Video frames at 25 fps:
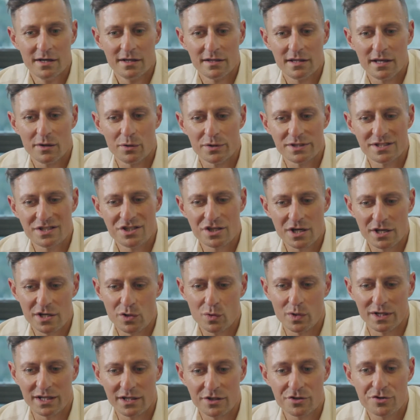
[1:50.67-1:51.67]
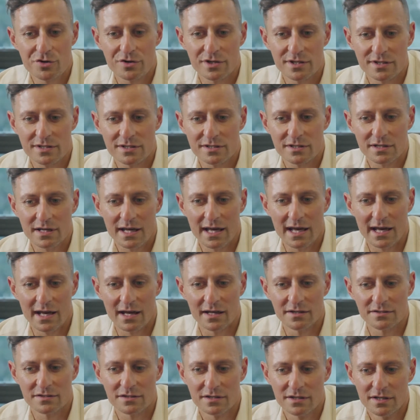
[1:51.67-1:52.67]
there was a genuine interest
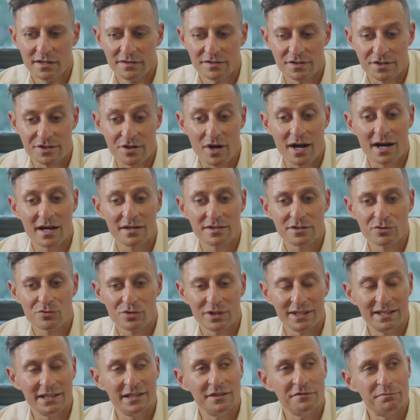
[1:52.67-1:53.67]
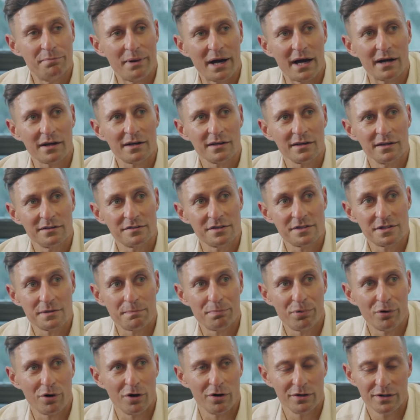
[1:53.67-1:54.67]
and desire to really give back and to
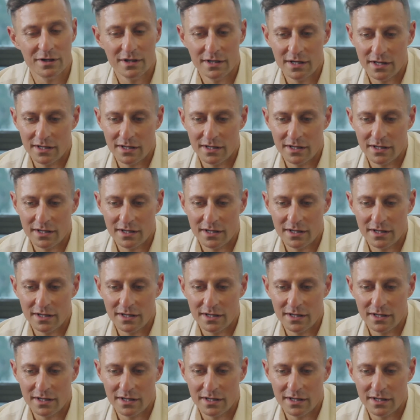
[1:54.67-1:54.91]
support